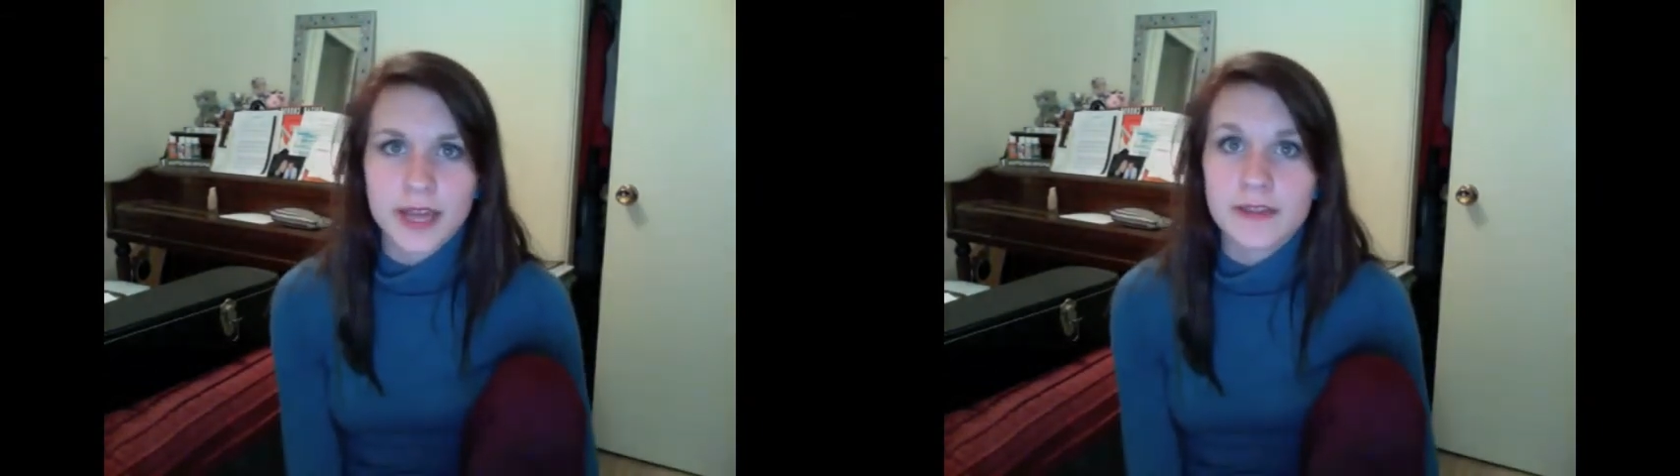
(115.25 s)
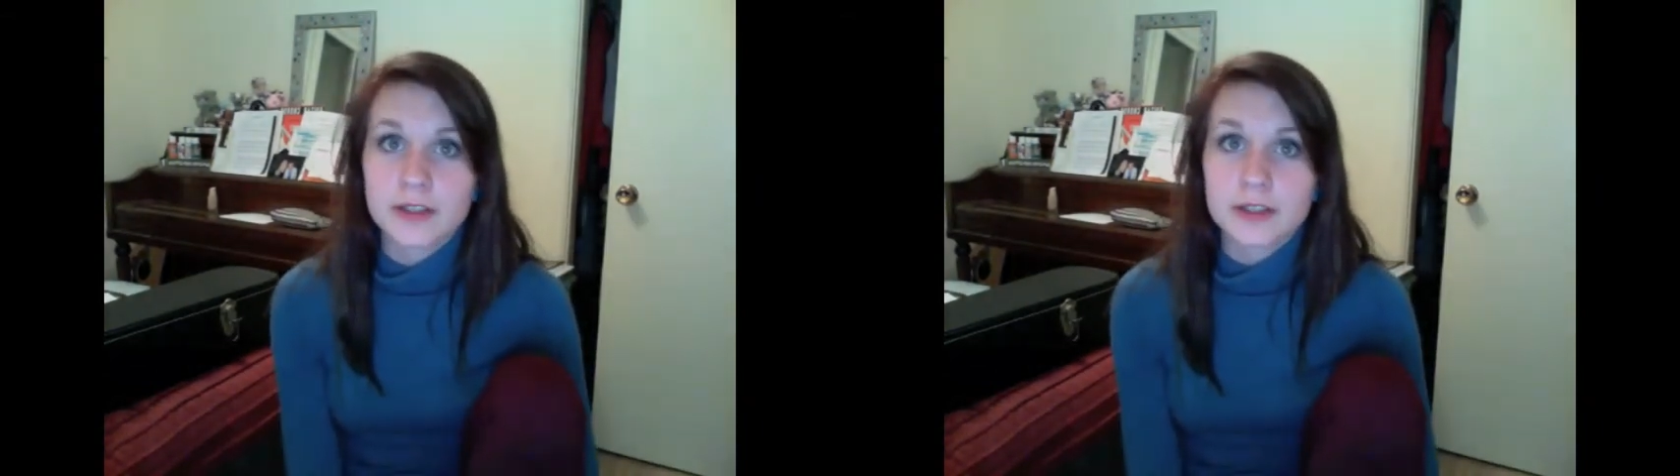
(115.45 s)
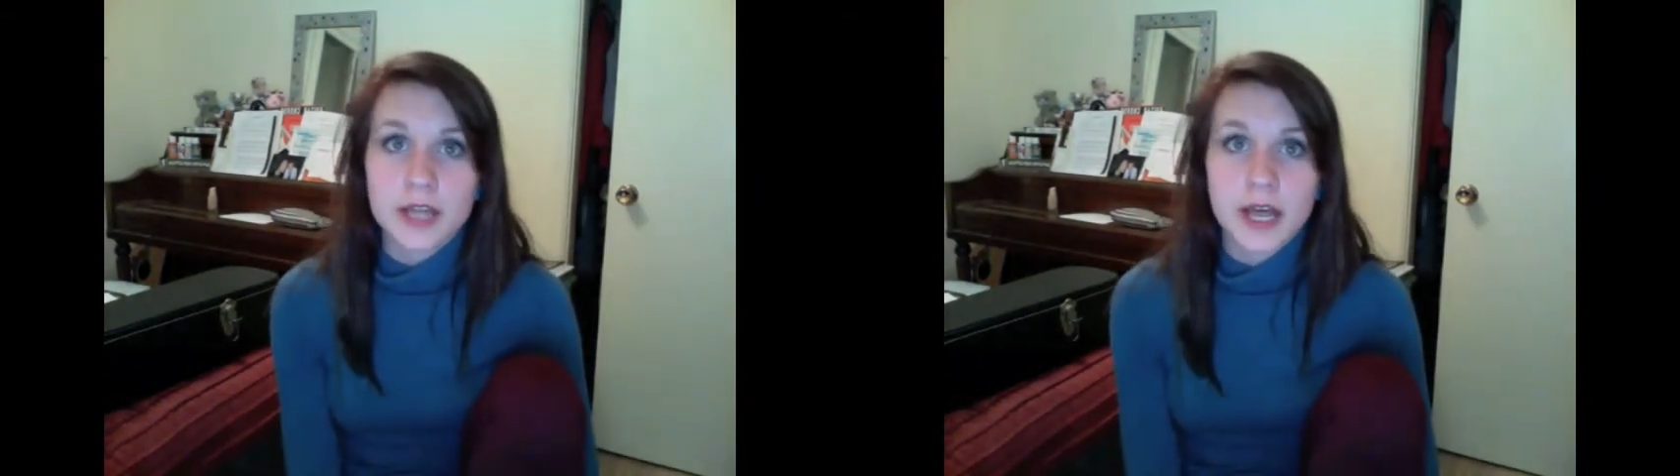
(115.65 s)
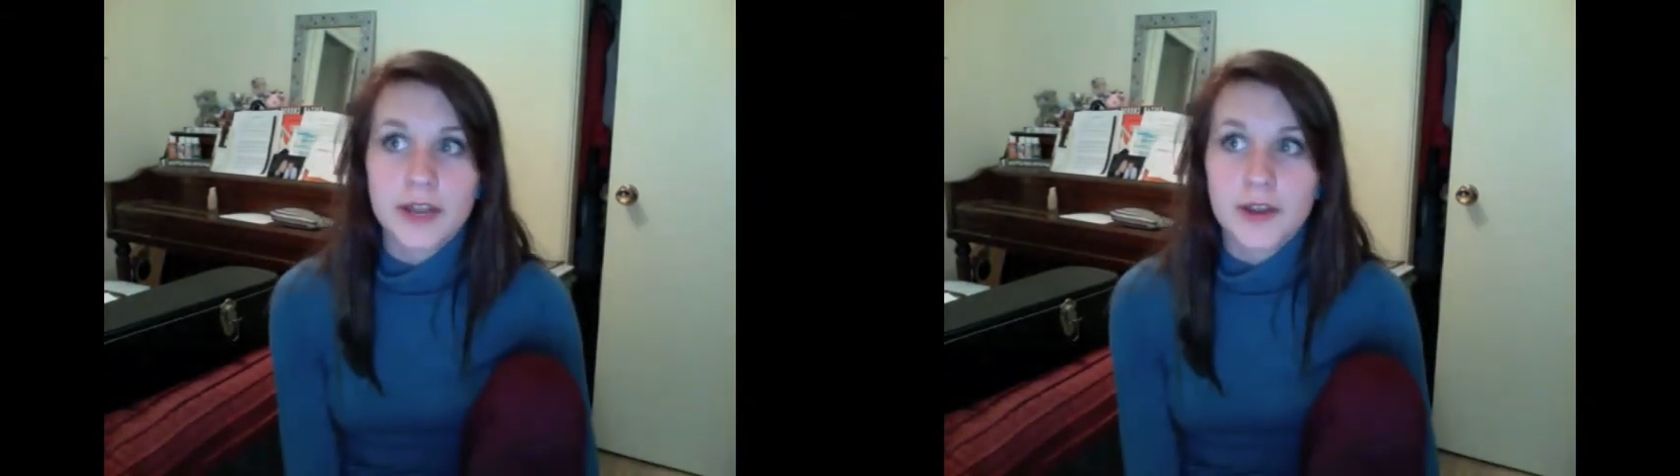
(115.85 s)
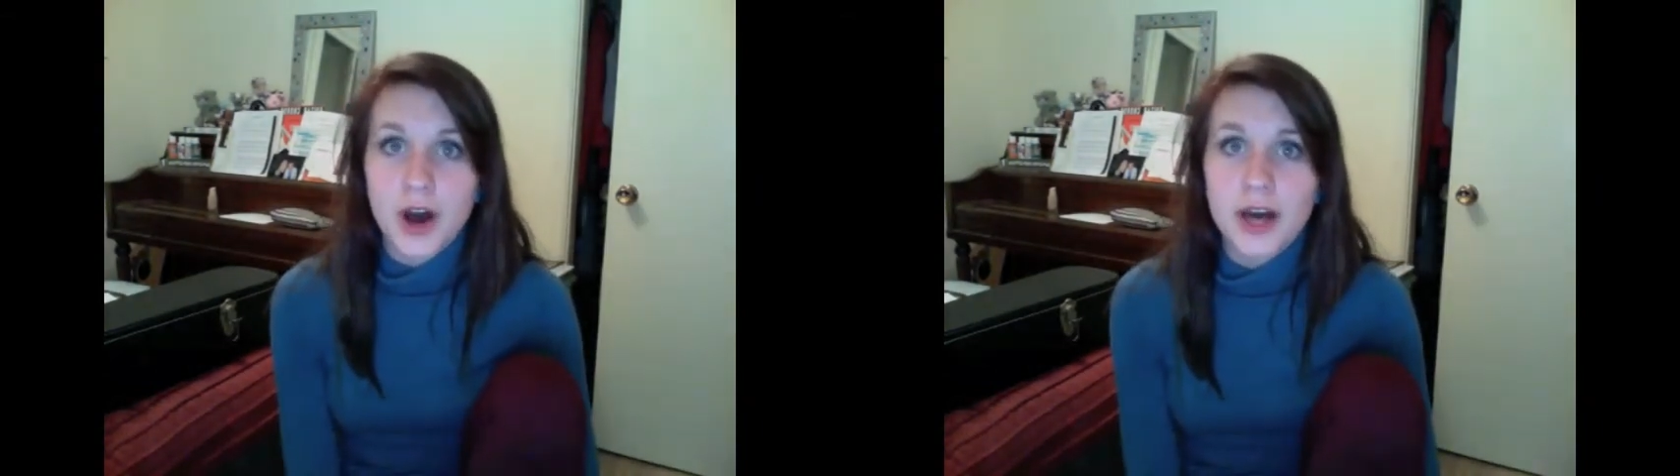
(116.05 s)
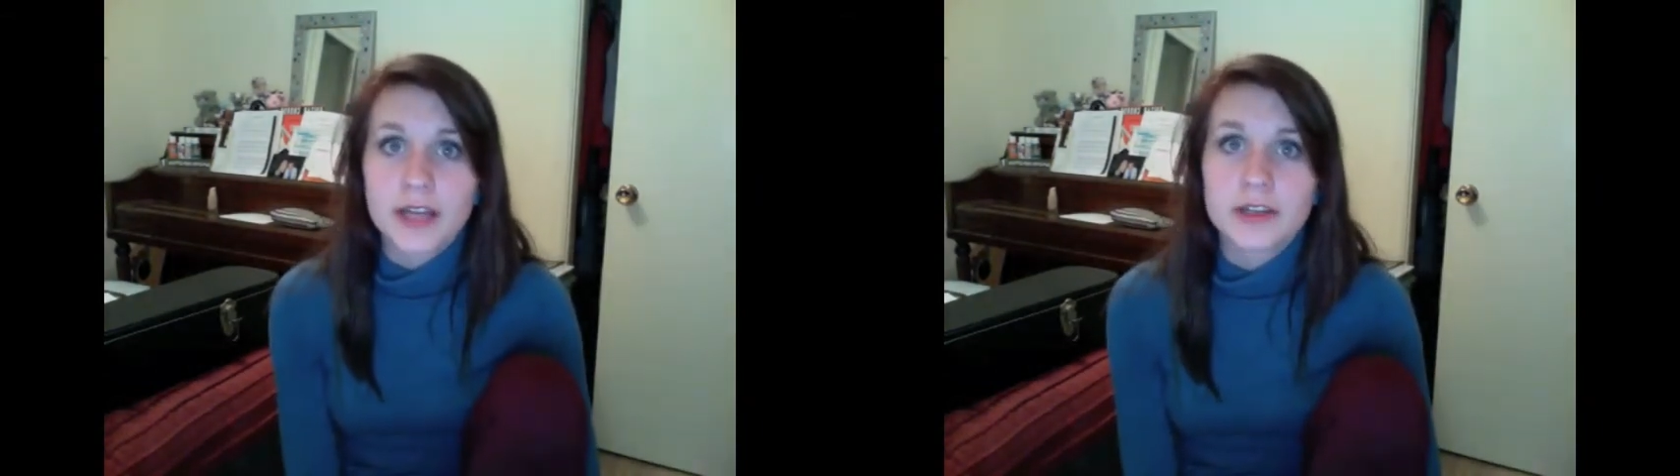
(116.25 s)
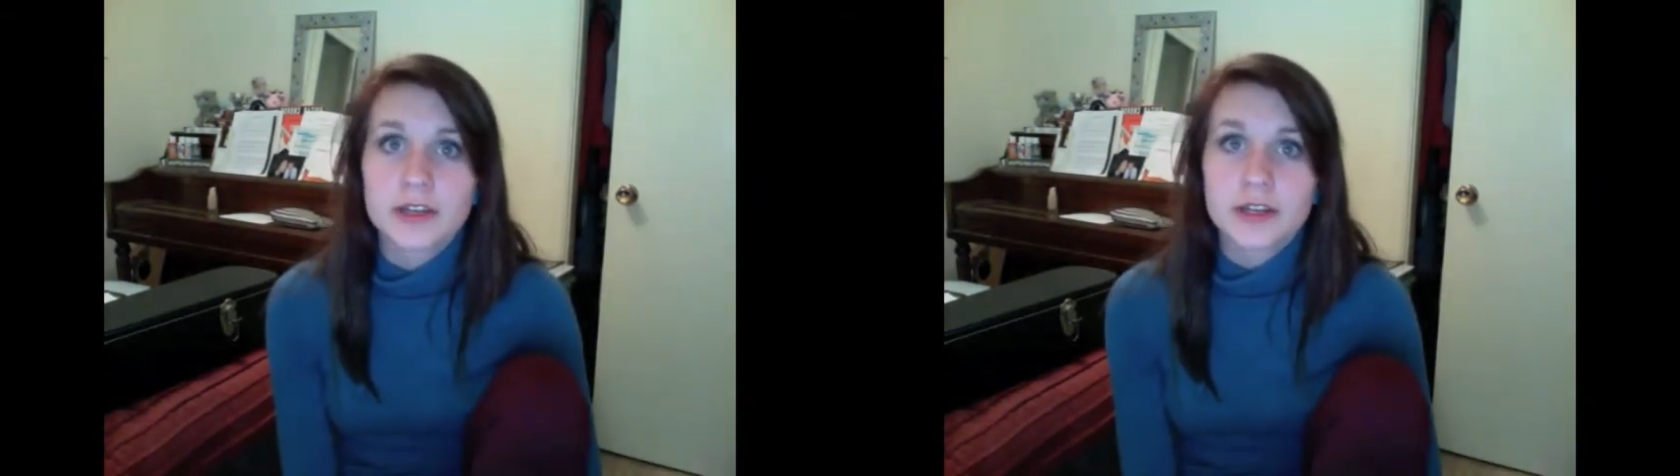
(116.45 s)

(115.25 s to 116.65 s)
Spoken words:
And that's not